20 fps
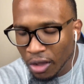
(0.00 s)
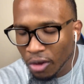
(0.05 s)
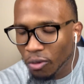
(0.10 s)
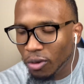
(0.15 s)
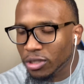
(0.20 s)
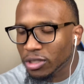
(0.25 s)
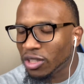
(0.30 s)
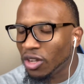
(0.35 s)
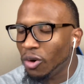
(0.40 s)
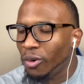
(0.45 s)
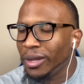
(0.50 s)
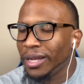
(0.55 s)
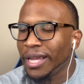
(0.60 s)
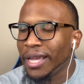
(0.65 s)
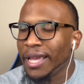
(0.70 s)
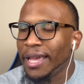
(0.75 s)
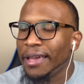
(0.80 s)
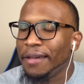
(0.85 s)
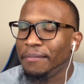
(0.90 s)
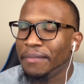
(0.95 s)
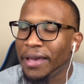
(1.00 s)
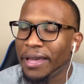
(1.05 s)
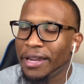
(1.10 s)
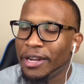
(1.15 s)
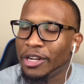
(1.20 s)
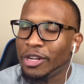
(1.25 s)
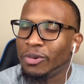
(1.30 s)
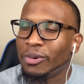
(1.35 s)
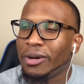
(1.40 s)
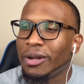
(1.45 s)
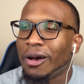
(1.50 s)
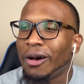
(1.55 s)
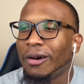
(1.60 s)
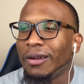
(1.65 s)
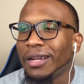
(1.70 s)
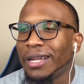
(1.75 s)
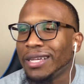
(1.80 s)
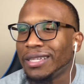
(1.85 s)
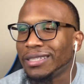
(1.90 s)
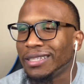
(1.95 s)
was going ahead, man, and doing all
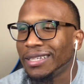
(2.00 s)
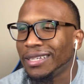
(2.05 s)
this,